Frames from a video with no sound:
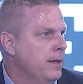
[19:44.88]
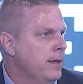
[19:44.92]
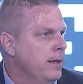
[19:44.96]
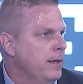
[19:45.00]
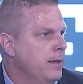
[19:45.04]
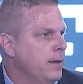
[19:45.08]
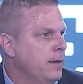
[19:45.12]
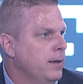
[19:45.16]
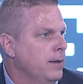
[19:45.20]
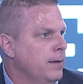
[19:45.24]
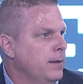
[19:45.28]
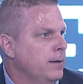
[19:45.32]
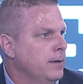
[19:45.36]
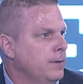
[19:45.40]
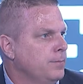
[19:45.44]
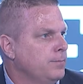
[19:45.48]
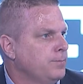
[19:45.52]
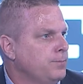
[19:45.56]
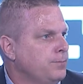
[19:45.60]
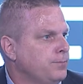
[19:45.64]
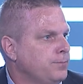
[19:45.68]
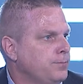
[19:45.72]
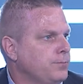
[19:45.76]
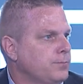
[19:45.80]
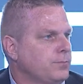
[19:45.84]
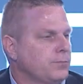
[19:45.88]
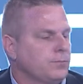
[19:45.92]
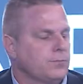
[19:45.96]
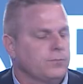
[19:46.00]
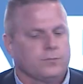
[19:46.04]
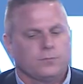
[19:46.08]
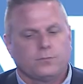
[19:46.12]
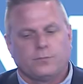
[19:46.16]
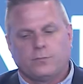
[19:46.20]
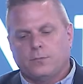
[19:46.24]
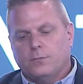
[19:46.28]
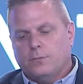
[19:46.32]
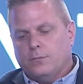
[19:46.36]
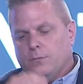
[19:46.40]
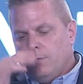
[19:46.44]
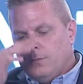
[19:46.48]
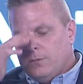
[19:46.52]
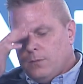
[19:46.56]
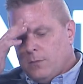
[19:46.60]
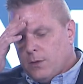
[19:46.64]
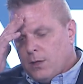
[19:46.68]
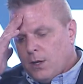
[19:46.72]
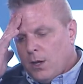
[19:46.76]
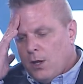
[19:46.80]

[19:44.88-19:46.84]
Nothing is said.